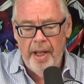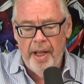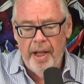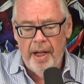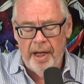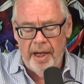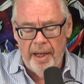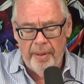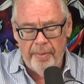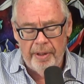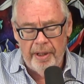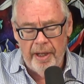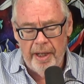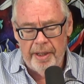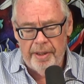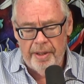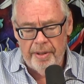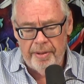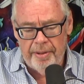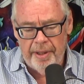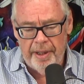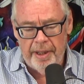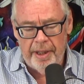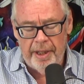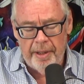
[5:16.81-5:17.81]
And I would like to
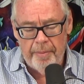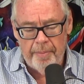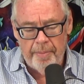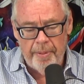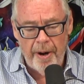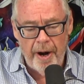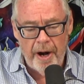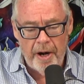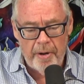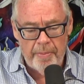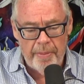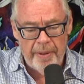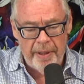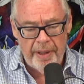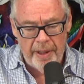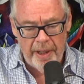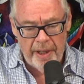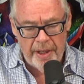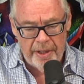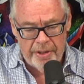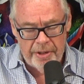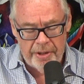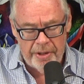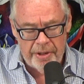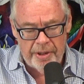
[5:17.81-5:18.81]
think in part
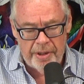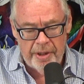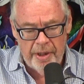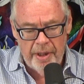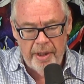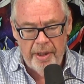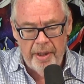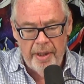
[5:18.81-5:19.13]
because,